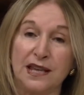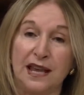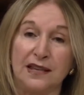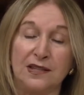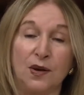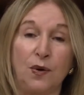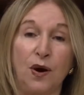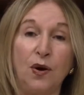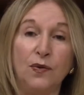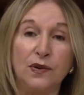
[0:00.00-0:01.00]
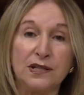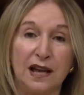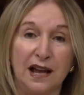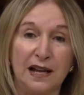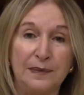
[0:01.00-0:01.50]
say. So over
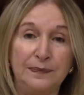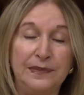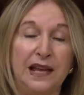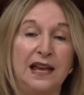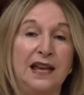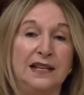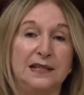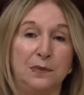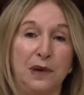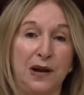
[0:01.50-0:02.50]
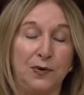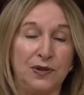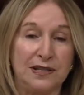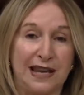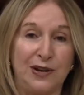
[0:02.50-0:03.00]
time,
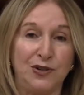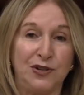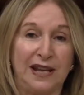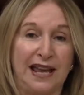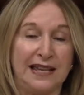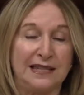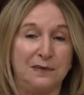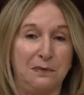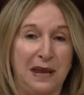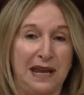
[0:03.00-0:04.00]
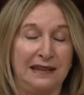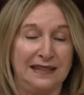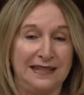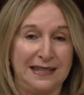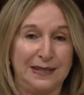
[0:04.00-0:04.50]
democratization has made
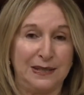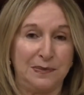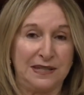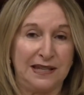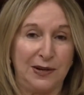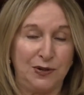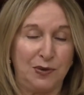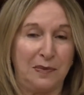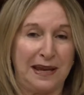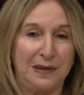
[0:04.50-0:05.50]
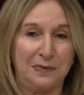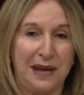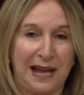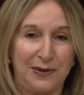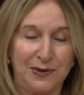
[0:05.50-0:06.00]
the system such, or made
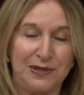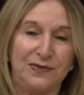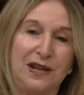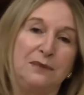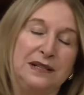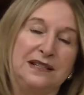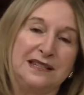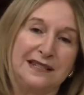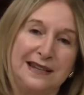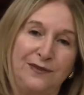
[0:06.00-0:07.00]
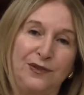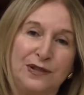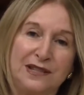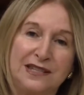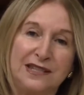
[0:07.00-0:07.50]
patterns of dominance and
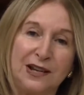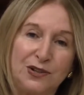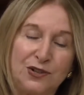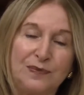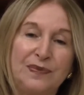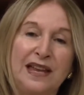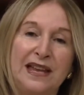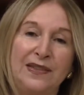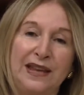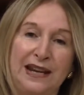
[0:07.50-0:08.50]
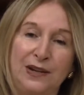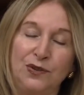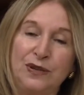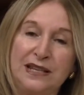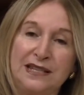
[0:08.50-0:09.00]
deference such, that
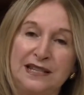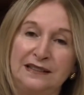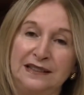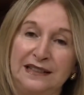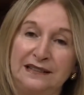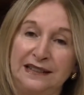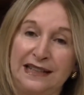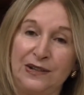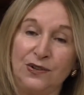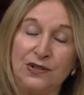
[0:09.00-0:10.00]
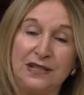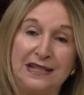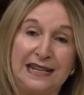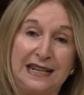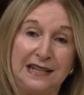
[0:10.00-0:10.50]
increasingly leaders
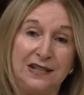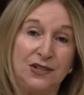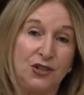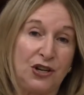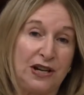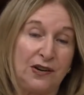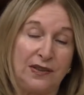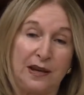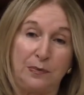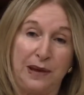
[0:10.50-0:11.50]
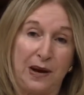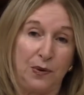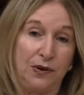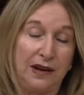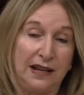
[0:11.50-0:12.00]
need to share their
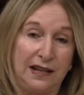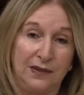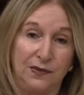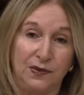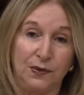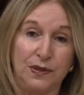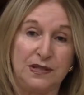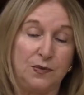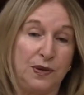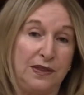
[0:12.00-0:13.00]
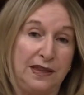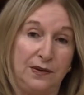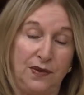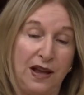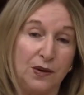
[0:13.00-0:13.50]
power and influence with
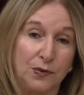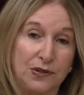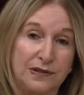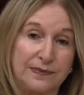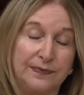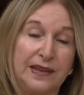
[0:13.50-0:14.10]
their followers.